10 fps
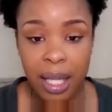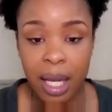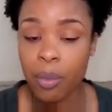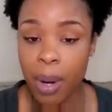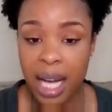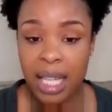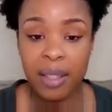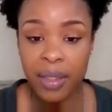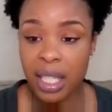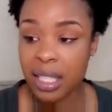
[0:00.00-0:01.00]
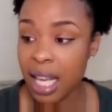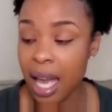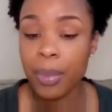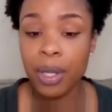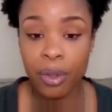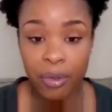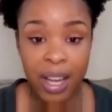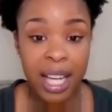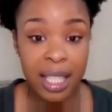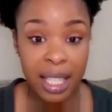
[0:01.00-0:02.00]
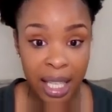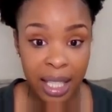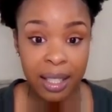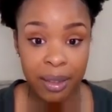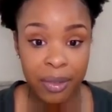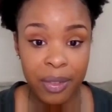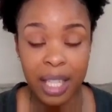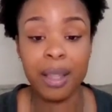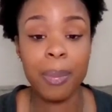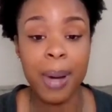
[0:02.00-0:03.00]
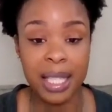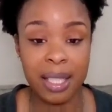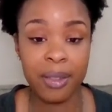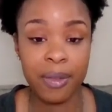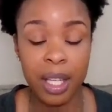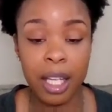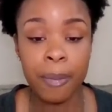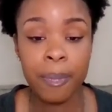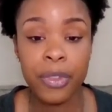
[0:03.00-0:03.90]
Like when positive things happen, you find the negative in the positive thing.